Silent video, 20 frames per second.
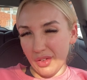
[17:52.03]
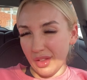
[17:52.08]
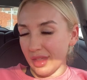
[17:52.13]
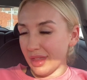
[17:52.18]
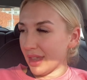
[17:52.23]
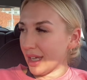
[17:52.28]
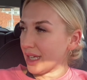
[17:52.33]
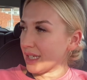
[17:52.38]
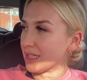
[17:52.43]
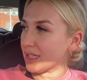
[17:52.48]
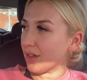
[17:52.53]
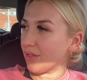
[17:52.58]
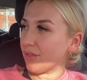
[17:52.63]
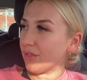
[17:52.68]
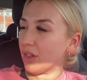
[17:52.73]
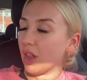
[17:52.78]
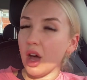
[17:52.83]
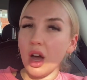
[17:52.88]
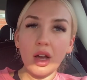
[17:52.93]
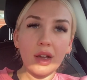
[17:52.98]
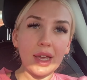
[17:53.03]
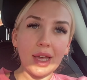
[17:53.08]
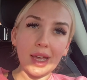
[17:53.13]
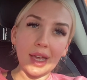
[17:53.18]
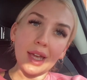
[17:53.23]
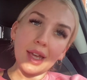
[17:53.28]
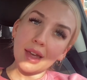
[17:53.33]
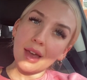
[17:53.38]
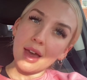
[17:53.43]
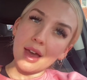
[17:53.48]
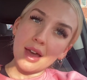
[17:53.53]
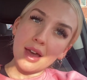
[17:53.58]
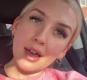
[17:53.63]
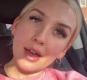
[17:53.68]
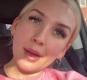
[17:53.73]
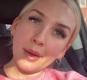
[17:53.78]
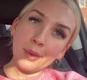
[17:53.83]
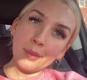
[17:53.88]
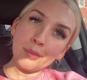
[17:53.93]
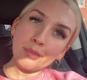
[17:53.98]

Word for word: this vlog here.